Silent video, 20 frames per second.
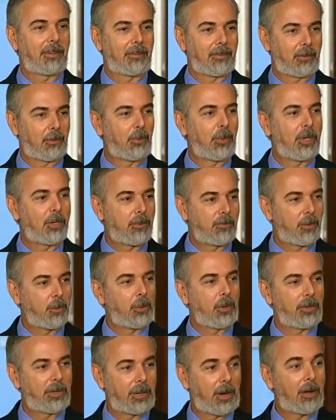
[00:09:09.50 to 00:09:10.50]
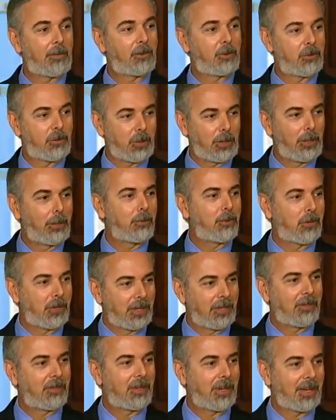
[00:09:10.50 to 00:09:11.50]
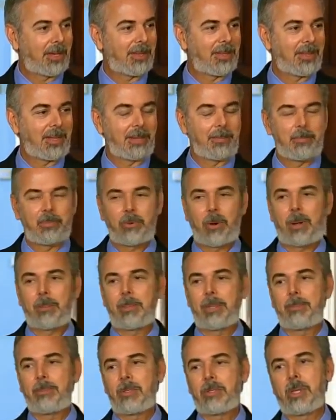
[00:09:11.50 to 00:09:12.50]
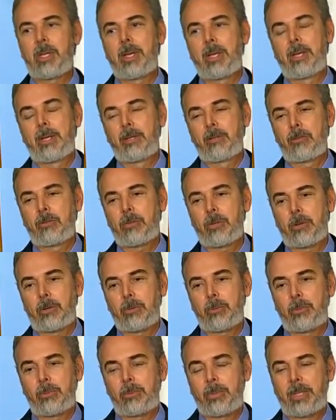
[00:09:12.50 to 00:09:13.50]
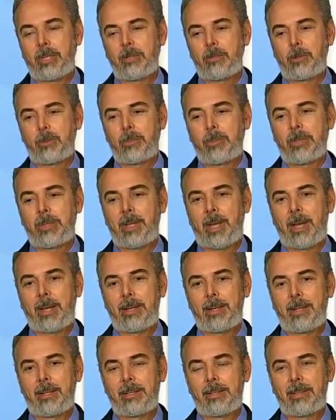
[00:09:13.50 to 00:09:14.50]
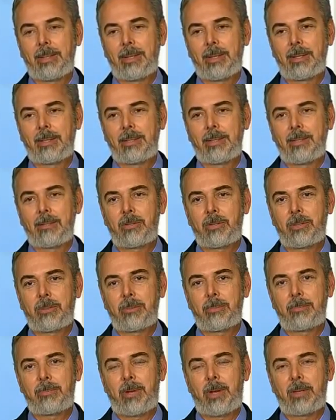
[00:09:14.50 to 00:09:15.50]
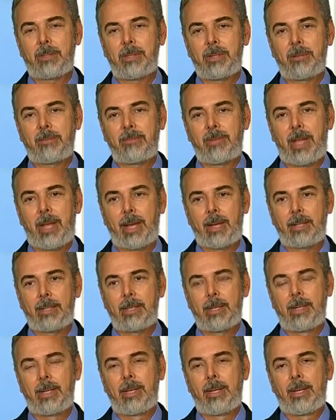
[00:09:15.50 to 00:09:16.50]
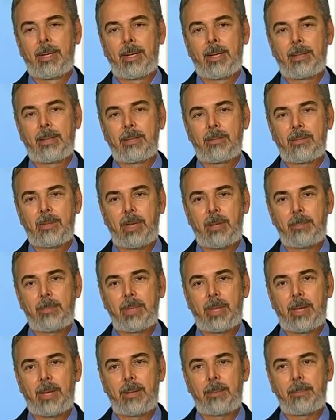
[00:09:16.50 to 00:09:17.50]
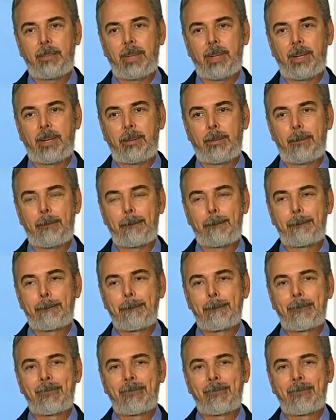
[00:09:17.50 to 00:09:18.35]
region of the world that offers solutions than problems. So we interpret that in this positive light. At the same time, I